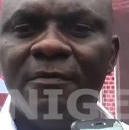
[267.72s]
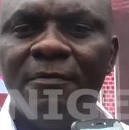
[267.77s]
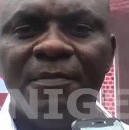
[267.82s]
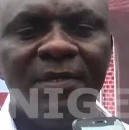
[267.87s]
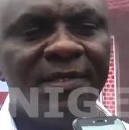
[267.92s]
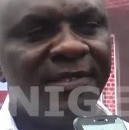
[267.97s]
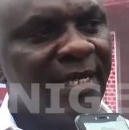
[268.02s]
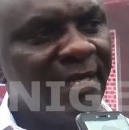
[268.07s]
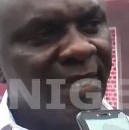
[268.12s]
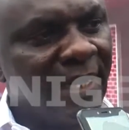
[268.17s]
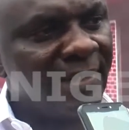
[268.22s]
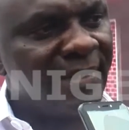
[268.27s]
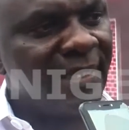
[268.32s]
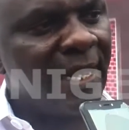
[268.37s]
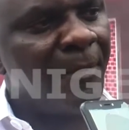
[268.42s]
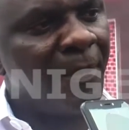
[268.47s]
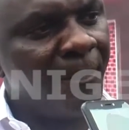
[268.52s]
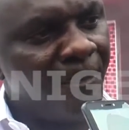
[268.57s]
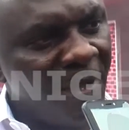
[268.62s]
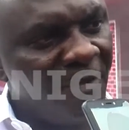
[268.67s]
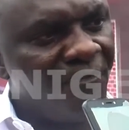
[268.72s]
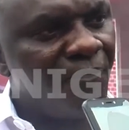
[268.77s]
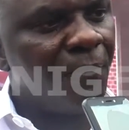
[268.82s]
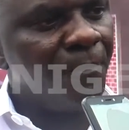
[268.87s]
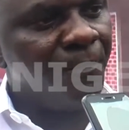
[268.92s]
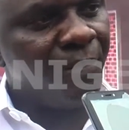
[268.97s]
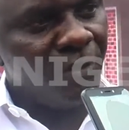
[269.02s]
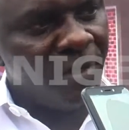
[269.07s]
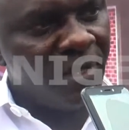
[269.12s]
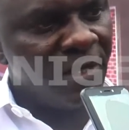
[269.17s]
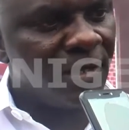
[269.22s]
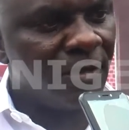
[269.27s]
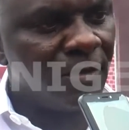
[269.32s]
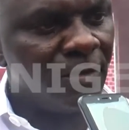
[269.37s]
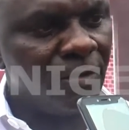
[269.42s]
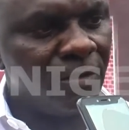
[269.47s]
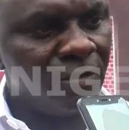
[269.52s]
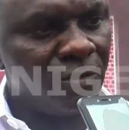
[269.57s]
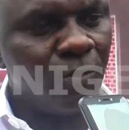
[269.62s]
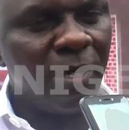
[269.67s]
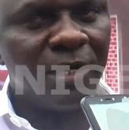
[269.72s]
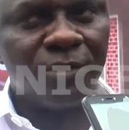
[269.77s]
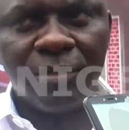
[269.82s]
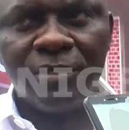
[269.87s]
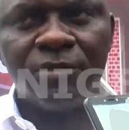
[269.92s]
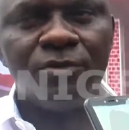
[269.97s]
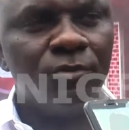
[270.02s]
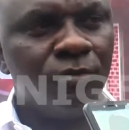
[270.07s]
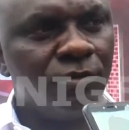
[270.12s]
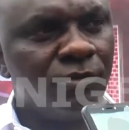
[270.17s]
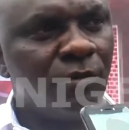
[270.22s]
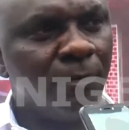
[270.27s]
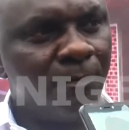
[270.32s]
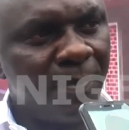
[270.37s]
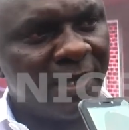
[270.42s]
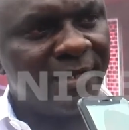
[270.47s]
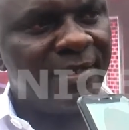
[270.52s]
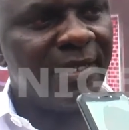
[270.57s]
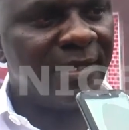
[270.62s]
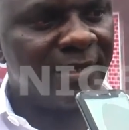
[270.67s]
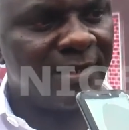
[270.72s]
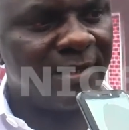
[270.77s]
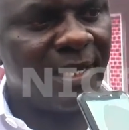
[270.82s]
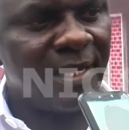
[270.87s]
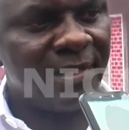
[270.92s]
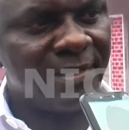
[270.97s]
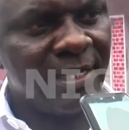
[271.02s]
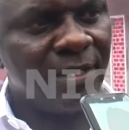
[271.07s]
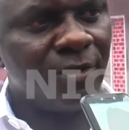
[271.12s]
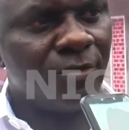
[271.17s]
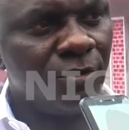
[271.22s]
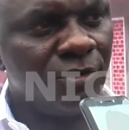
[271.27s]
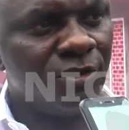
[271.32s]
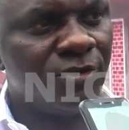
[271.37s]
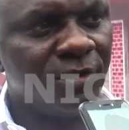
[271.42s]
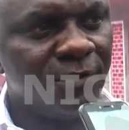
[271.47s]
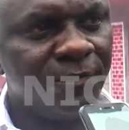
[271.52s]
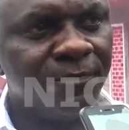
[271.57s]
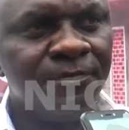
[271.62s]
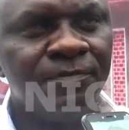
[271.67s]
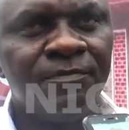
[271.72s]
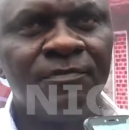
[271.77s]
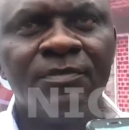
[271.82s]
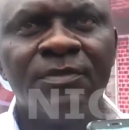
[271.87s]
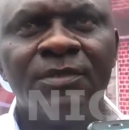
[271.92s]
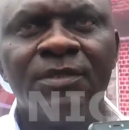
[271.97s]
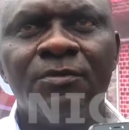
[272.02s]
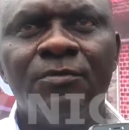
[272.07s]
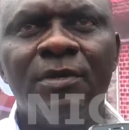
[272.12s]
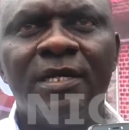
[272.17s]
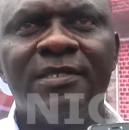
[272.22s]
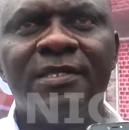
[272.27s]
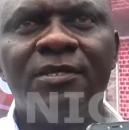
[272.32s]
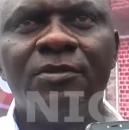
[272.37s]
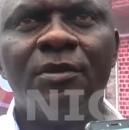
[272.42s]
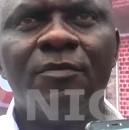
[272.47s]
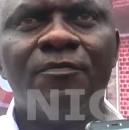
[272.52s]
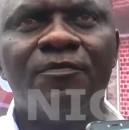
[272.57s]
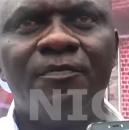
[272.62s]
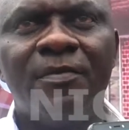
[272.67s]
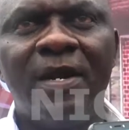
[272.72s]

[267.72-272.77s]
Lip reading: be tenants and be paying for building. So we are talking to some partners outside the country. We are thinking of